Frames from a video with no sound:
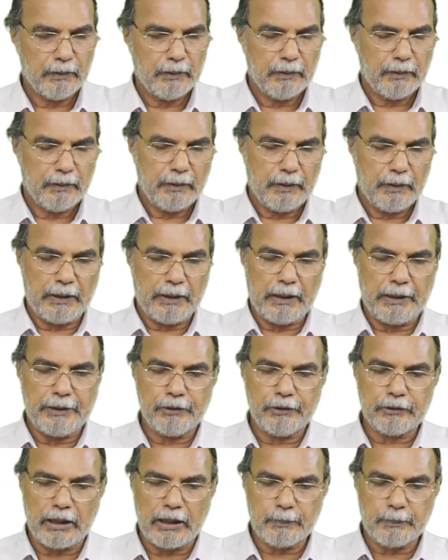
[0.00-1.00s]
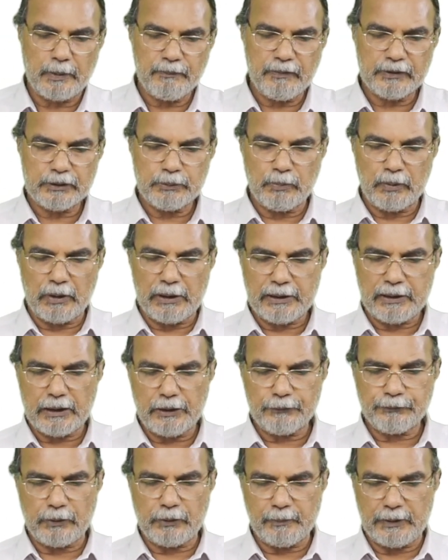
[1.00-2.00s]
A hydrocarbon with molecular
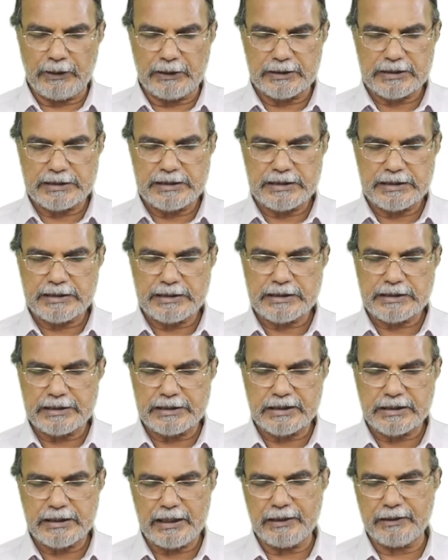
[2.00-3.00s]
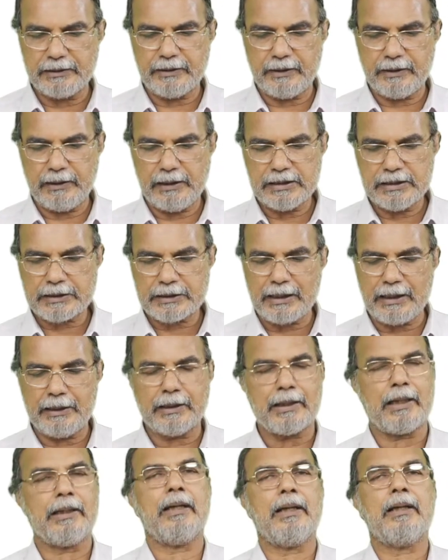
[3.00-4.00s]
formula C6H8 is
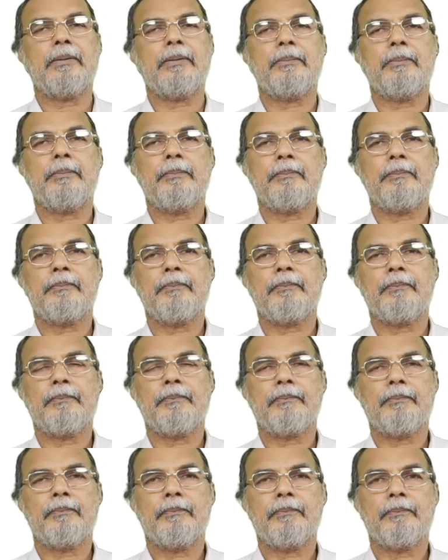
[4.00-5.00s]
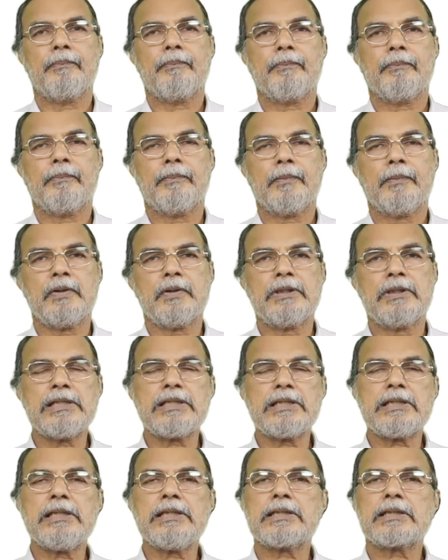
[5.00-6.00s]
chiral. Now this
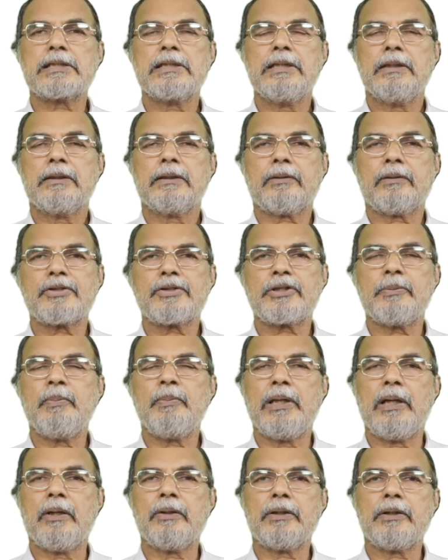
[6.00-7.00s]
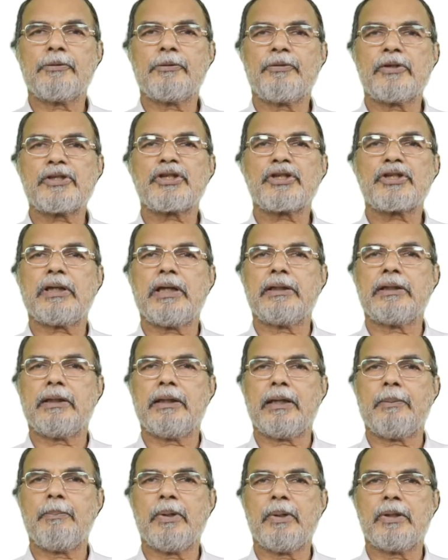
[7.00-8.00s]
is the question belonging to the first category
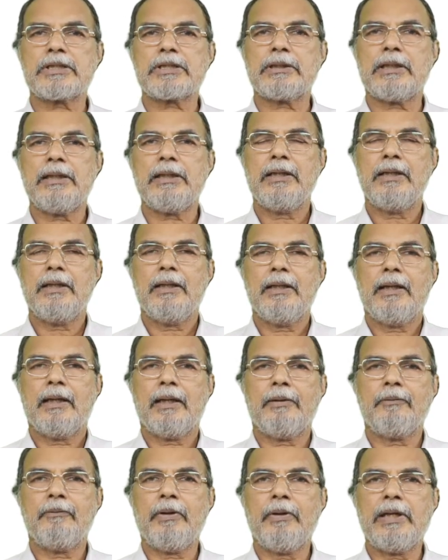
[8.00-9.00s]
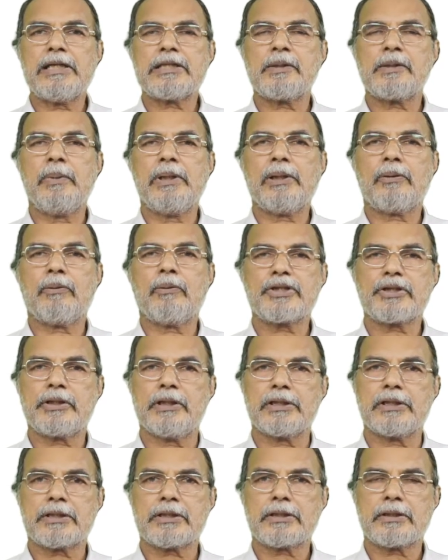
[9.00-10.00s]
because the very simple
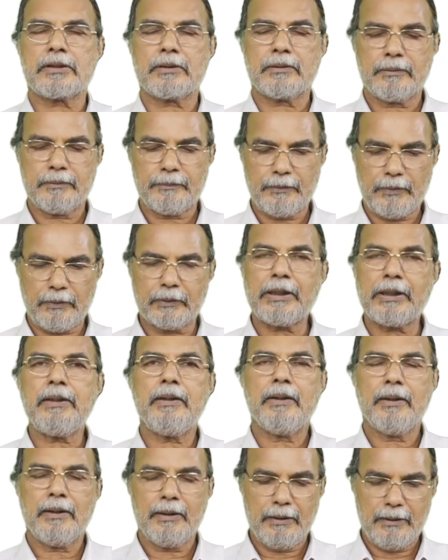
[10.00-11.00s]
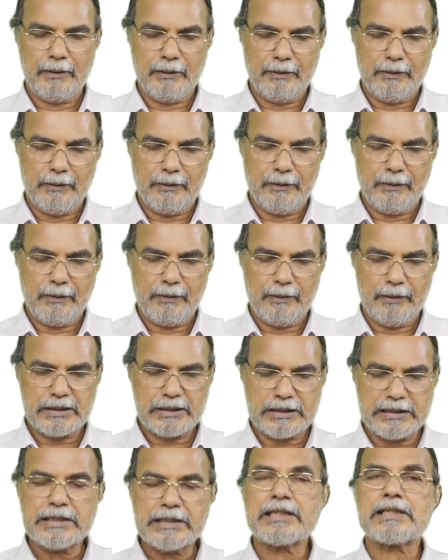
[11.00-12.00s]
questions. Okay? The
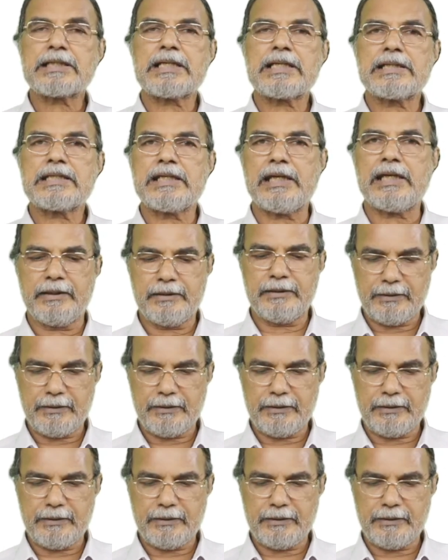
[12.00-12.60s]
C6H8.